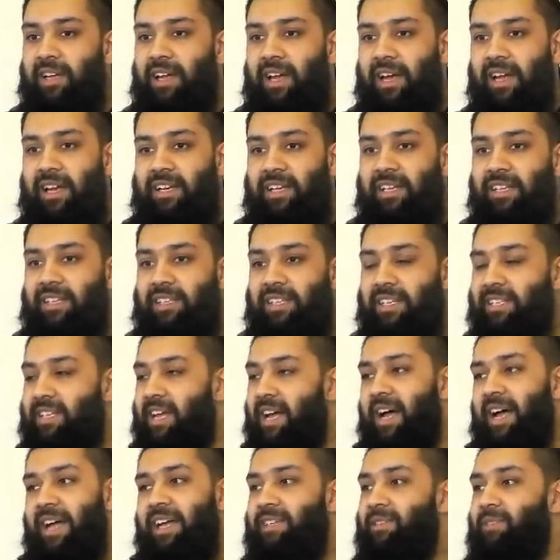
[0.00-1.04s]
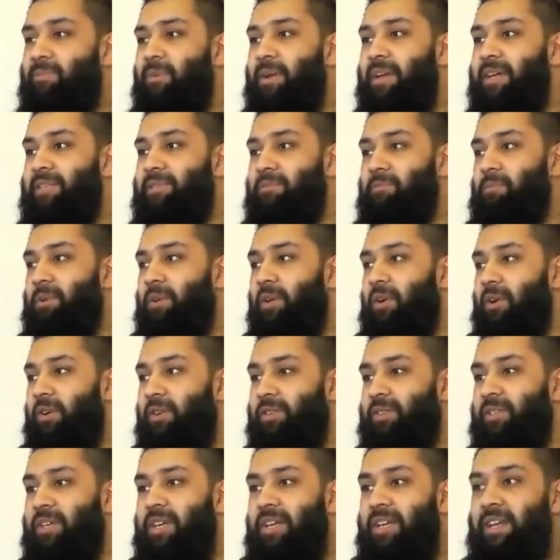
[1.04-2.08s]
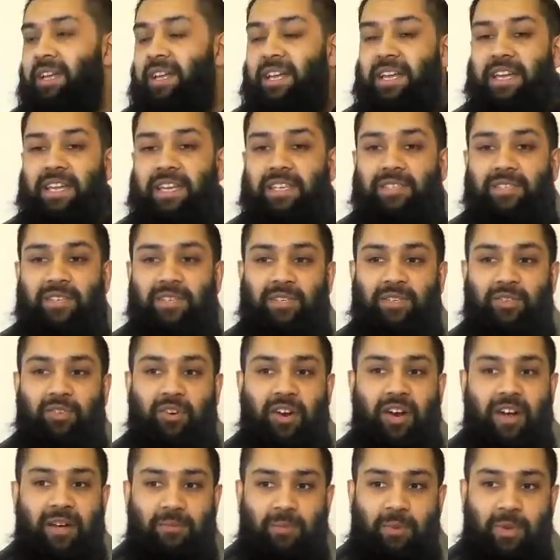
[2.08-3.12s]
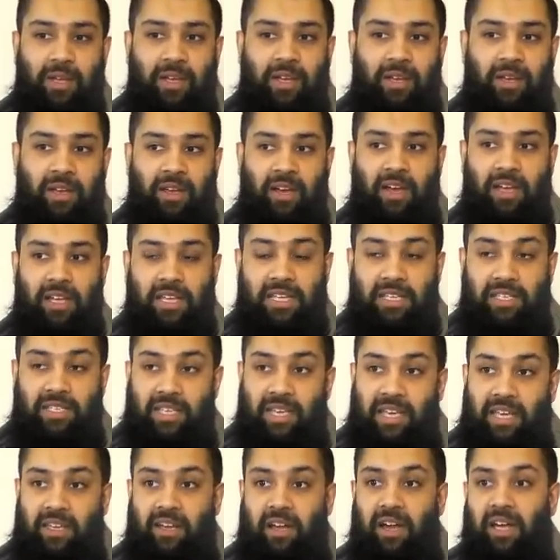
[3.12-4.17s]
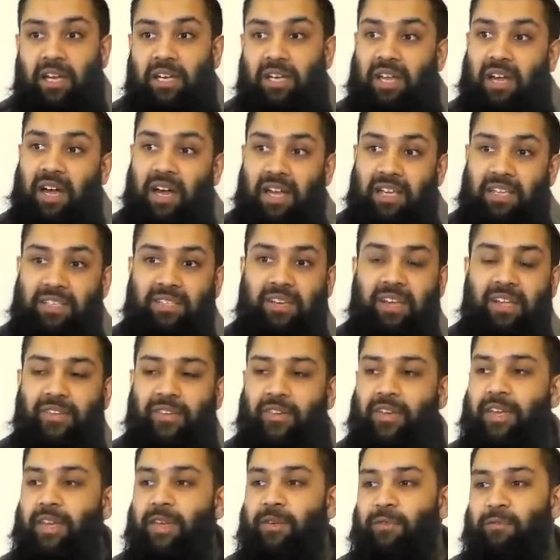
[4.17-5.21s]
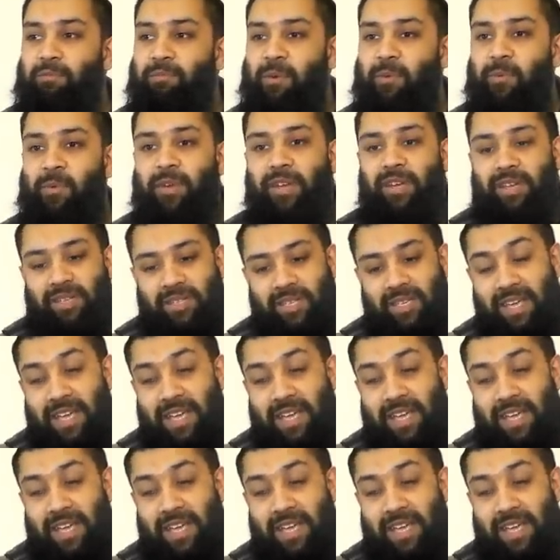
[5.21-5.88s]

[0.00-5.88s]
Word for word: And this ayah is amazing because he's describing, he's saying Allah is Latif, but we can